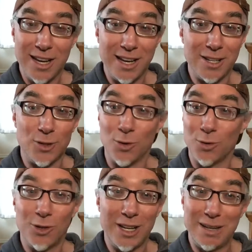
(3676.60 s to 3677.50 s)
And don't
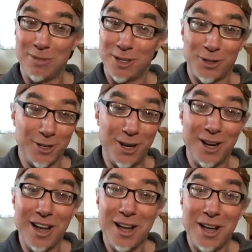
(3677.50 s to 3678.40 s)
claim you're
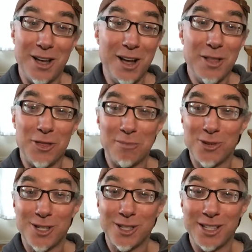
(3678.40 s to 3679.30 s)
the
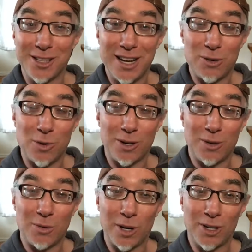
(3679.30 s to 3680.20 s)
most elite light
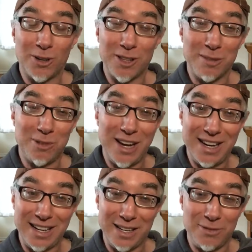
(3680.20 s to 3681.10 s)
worker on the
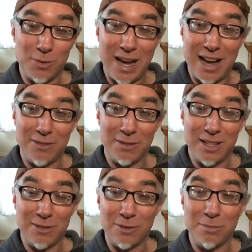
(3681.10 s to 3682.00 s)
planet if you haven't
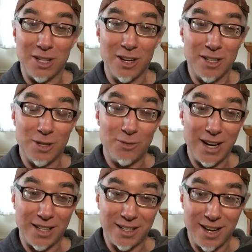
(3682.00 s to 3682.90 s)
even begun to
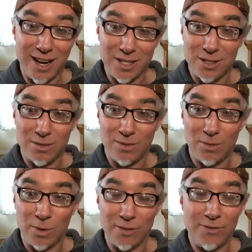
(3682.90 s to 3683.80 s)
recognize
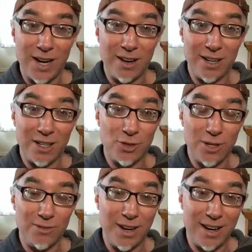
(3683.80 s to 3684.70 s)
what a
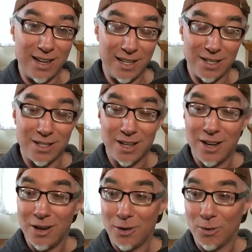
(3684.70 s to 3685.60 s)
tree fairy is,
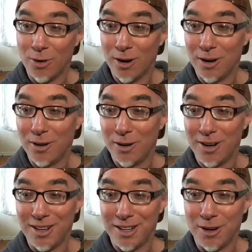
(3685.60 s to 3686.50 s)
or
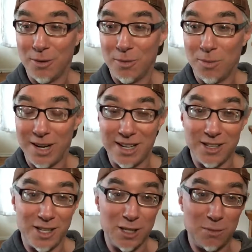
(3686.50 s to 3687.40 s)
what
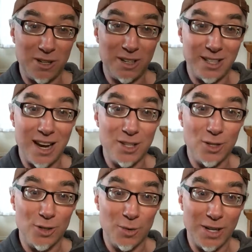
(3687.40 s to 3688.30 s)
alien spirit guides
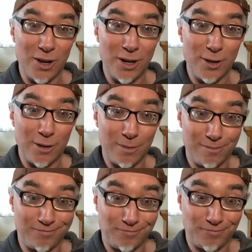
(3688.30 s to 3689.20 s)
are doing on earth.
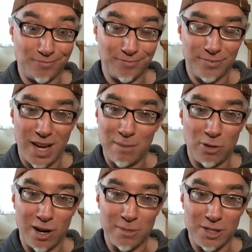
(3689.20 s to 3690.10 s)
I
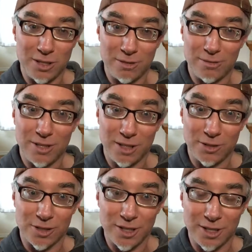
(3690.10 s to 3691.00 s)
promise you, it
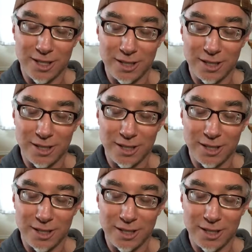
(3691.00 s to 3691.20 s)
looks silly.